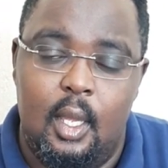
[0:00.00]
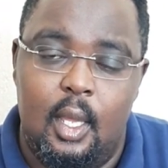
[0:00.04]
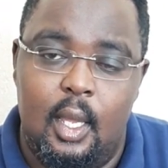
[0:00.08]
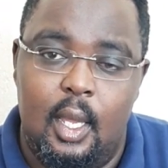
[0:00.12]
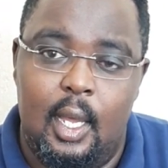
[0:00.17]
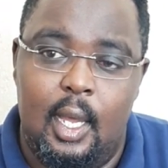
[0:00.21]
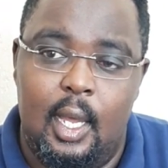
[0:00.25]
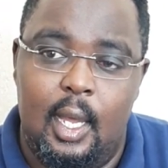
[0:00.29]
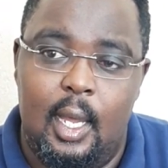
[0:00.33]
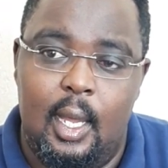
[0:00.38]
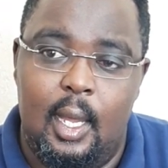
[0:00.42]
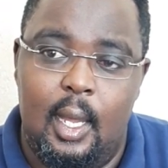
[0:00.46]

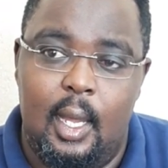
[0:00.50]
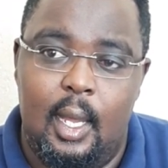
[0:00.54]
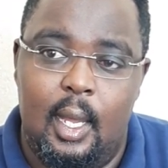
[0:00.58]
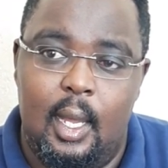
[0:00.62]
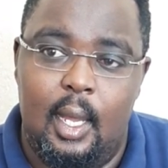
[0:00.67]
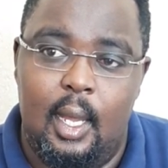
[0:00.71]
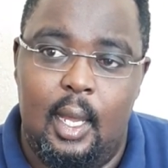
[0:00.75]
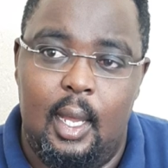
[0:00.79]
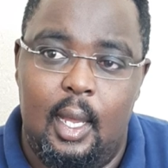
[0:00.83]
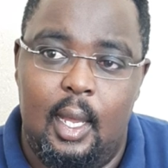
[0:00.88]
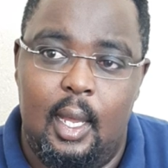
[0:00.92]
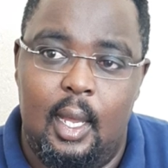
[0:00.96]

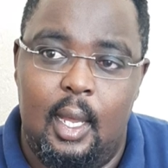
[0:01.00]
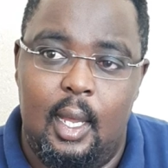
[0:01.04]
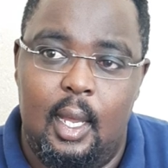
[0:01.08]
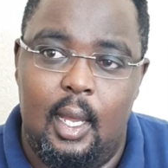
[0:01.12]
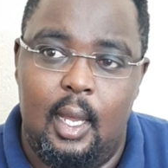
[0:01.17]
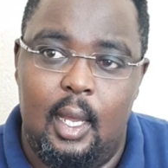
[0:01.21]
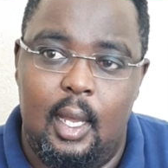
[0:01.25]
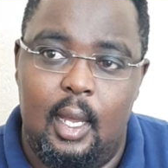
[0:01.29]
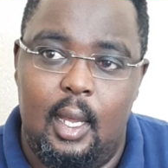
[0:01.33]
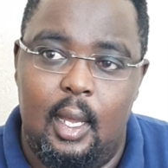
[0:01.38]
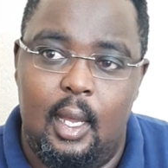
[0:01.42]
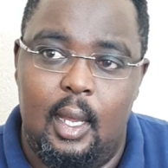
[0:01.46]
Uh,
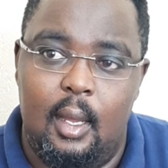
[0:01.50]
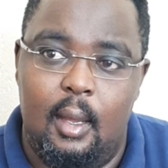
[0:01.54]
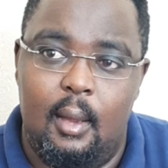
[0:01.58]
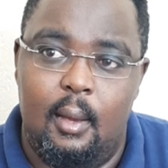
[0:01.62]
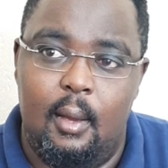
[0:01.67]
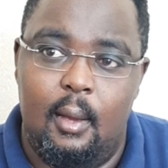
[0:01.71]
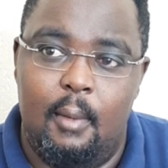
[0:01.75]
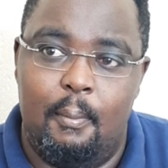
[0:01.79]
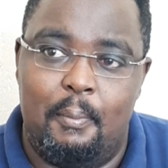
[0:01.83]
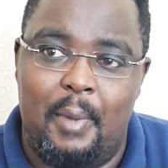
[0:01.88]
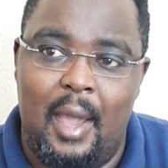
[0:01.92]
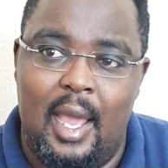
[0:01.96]

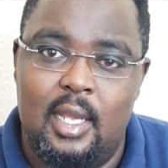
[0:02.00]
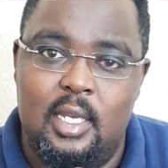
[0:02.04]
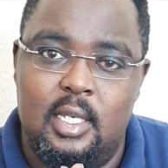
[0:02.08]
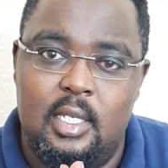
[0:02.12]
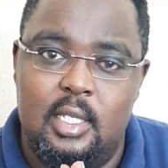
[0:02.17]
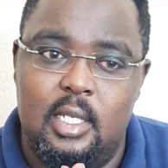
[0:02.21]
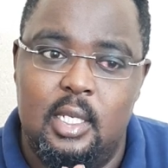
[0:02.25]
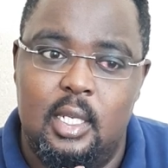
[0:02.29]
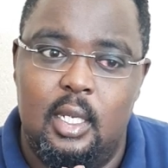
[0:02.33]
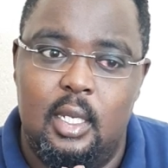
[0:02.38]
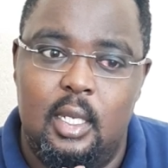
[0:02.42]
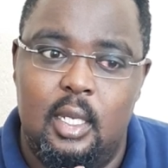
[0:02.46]
but